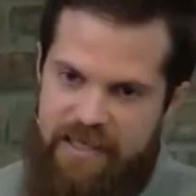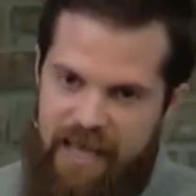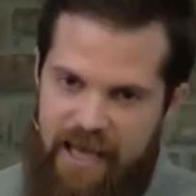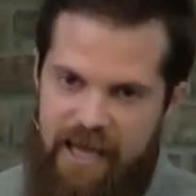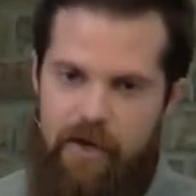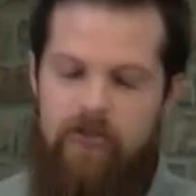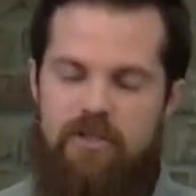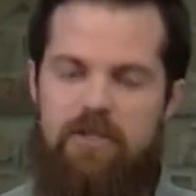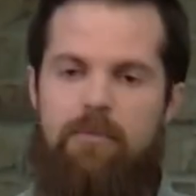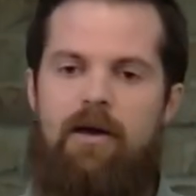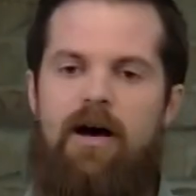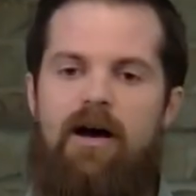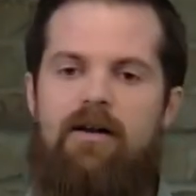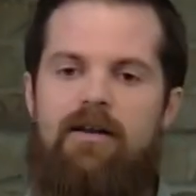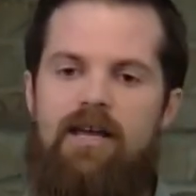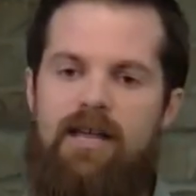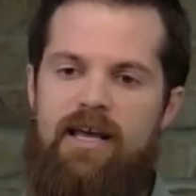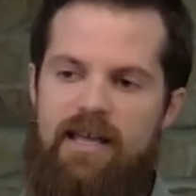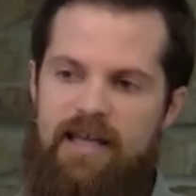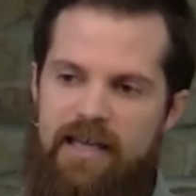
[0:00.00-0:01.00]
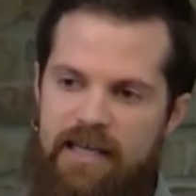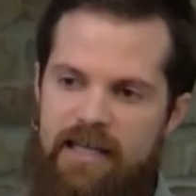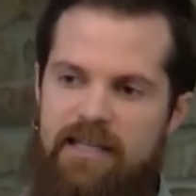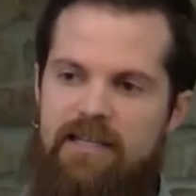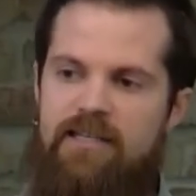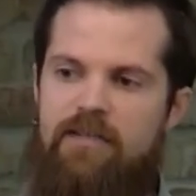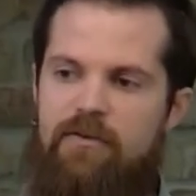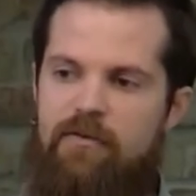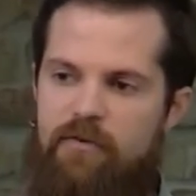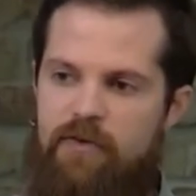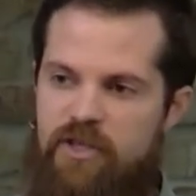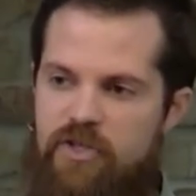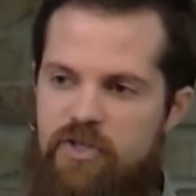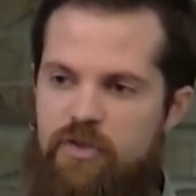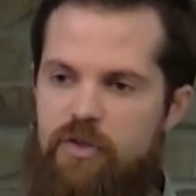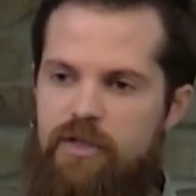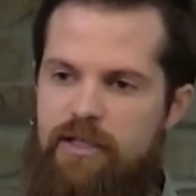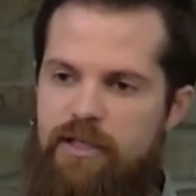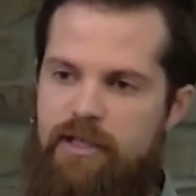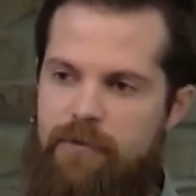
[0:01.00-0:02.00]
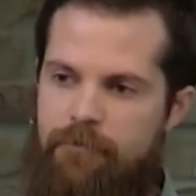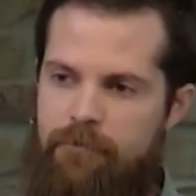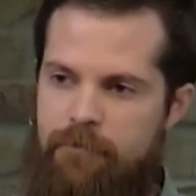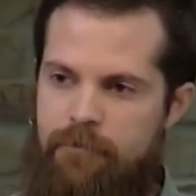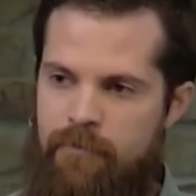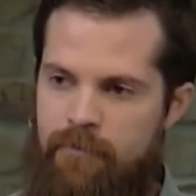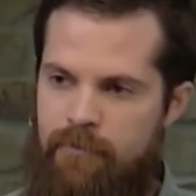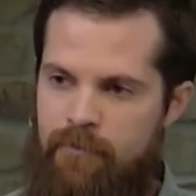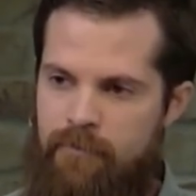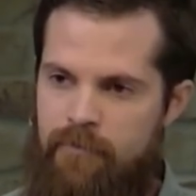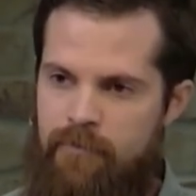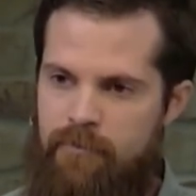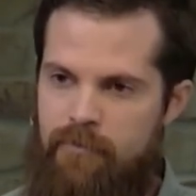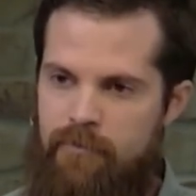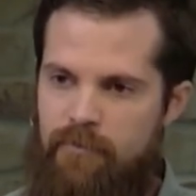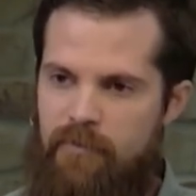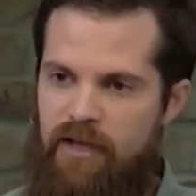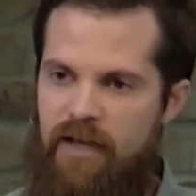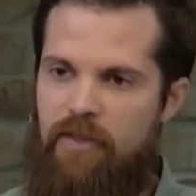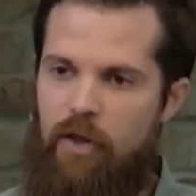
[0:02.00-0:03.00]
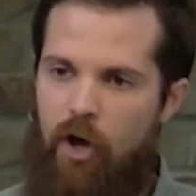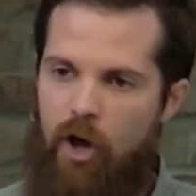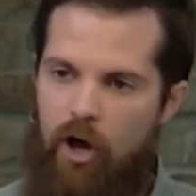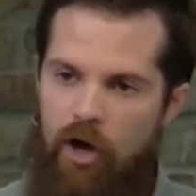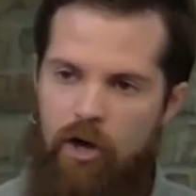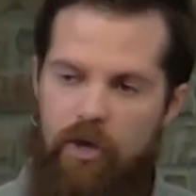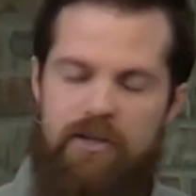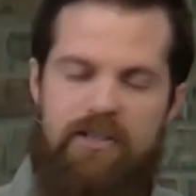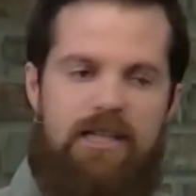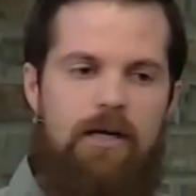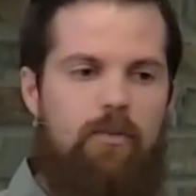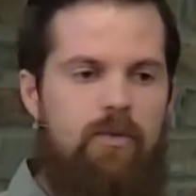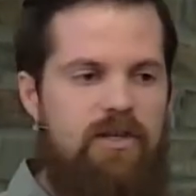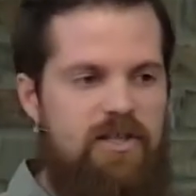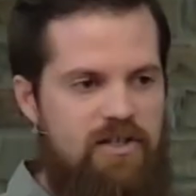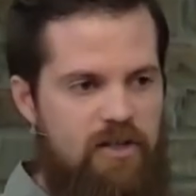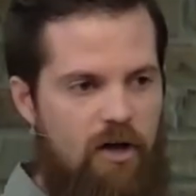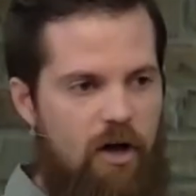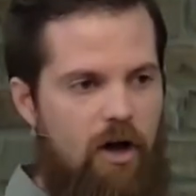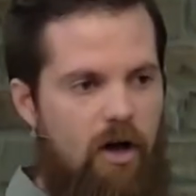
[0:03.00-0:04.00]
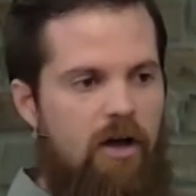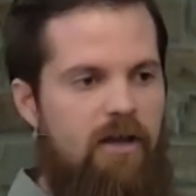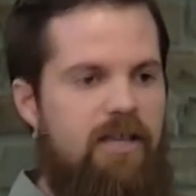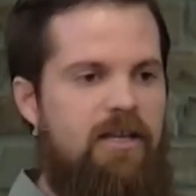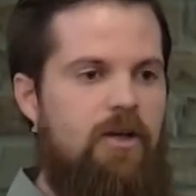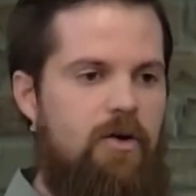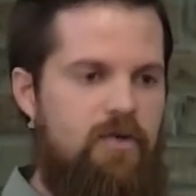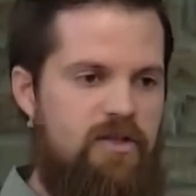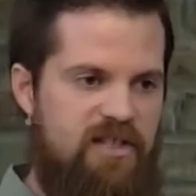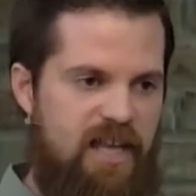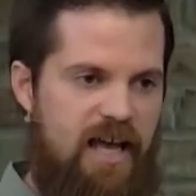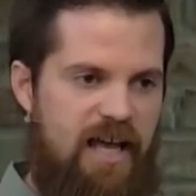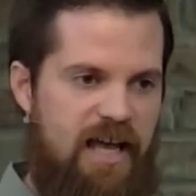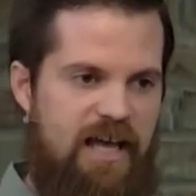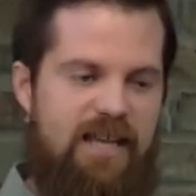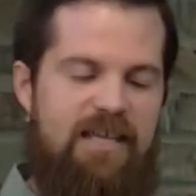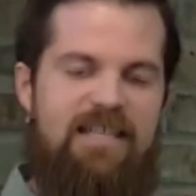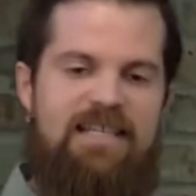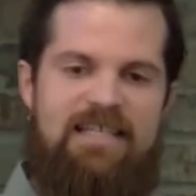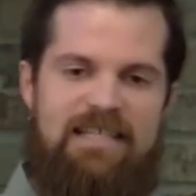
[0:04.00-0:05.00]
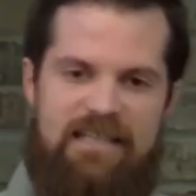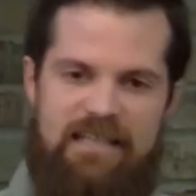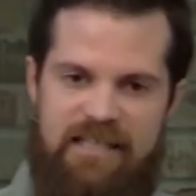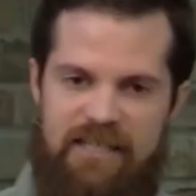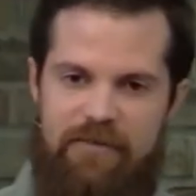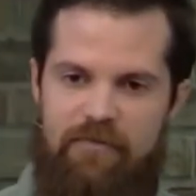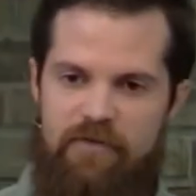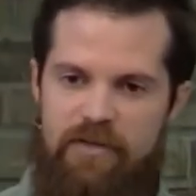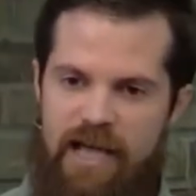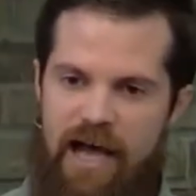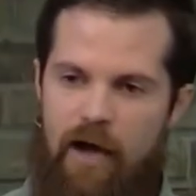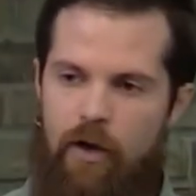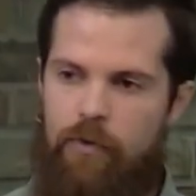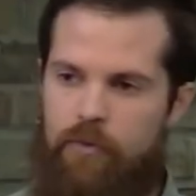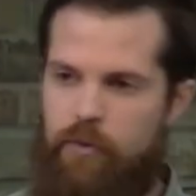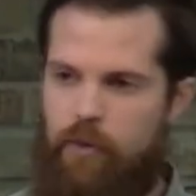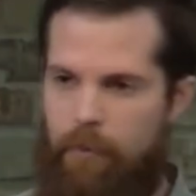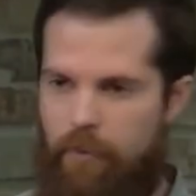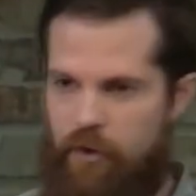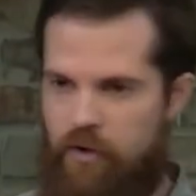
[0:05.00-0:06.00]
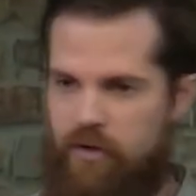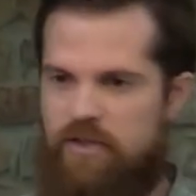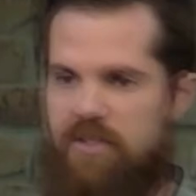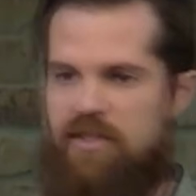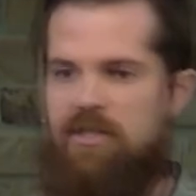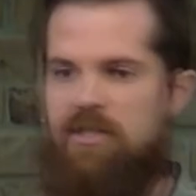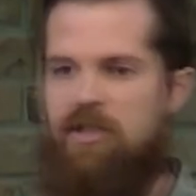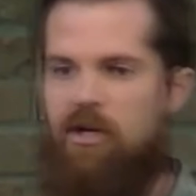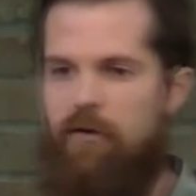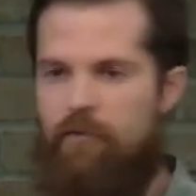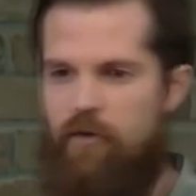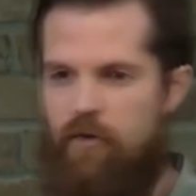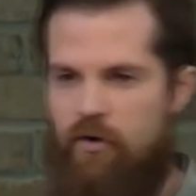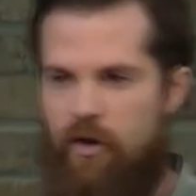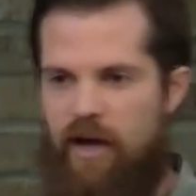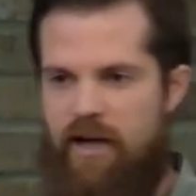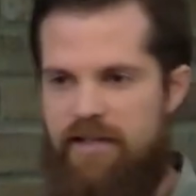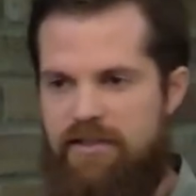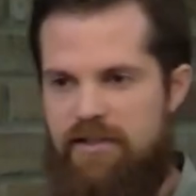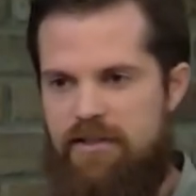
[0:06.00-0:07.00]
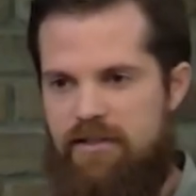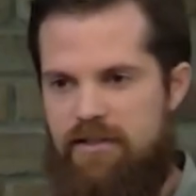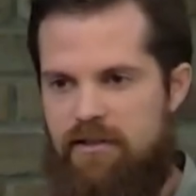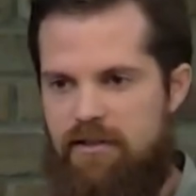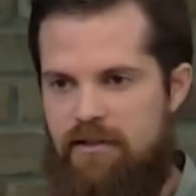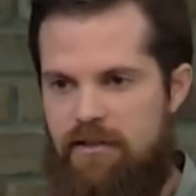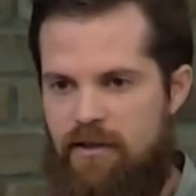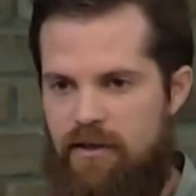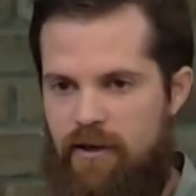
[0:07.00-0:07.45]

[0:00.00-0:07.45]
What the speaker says: cares about individually. And the heart that we saw in Hosea is lived out through the person of Christ.